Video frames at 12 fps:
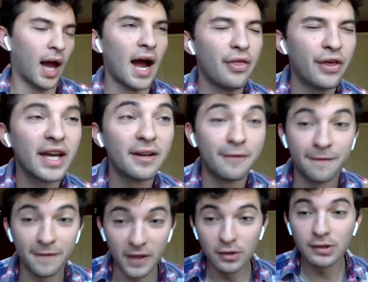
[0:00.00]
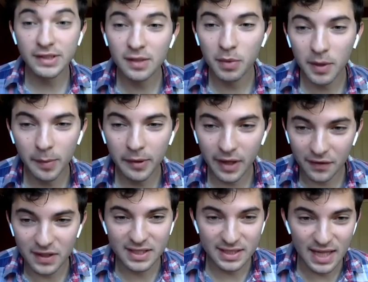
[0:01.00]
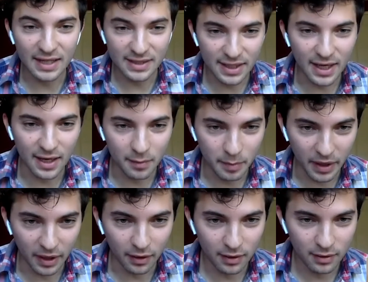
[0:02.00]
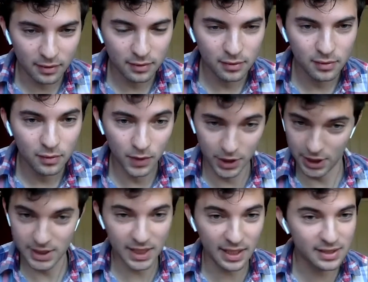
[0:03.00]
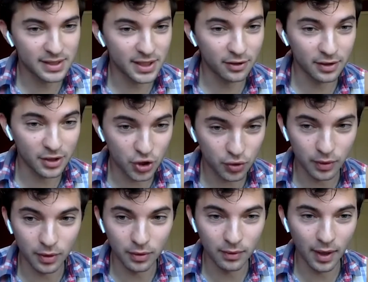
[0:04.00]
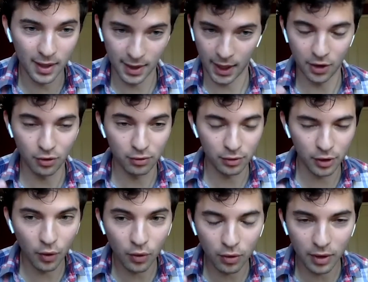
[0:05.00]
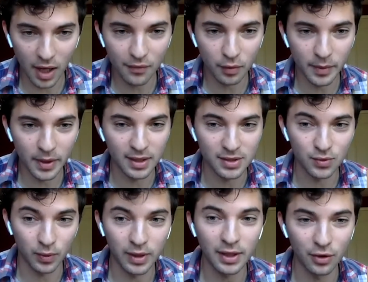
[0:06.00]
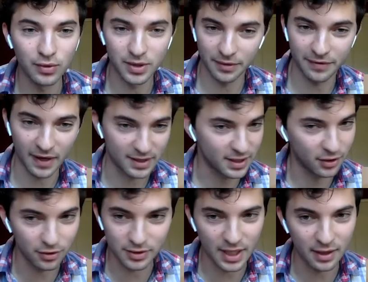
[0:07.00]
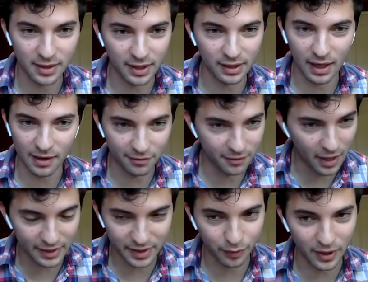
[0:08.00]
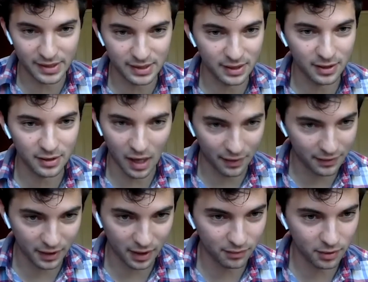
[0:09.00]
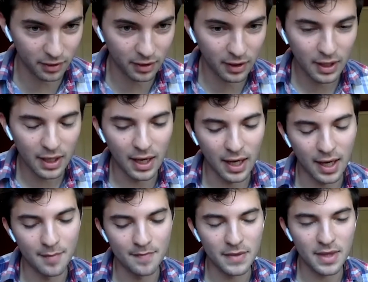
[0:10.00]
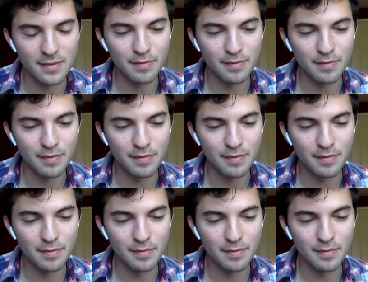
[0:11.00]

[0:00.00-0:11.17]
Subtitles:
I think it feels to people that the stakes get bigger, which isn't necessarily true, right? Your local government is really who's affecting your day-to-day life, not the president, not the governor.